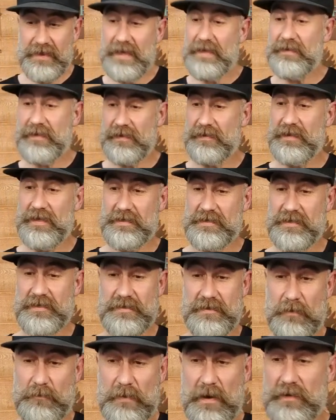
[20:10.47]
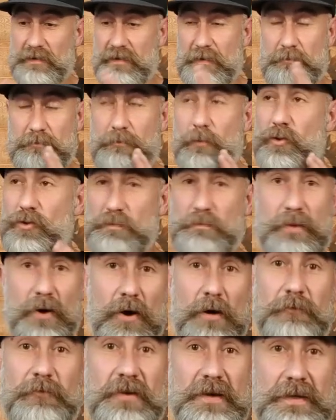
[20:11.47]
think that this is about the most
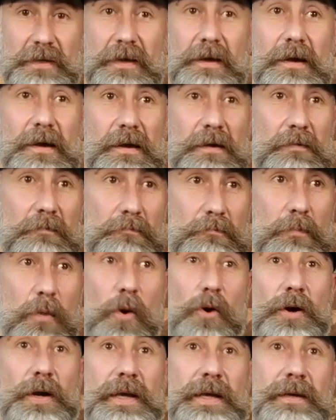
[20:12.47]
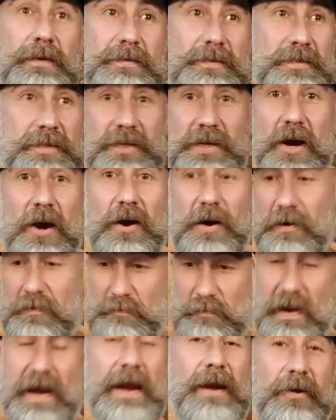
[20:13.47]
perfect morning
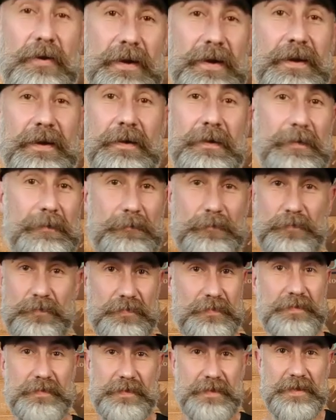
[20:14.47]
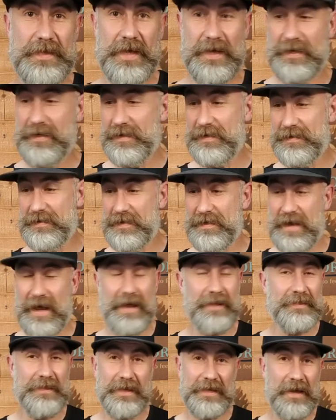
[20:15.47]
cigar pairing that
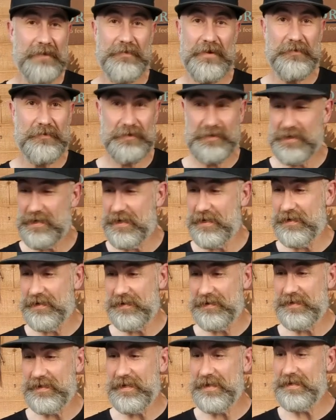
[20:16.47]
I think I've ever done.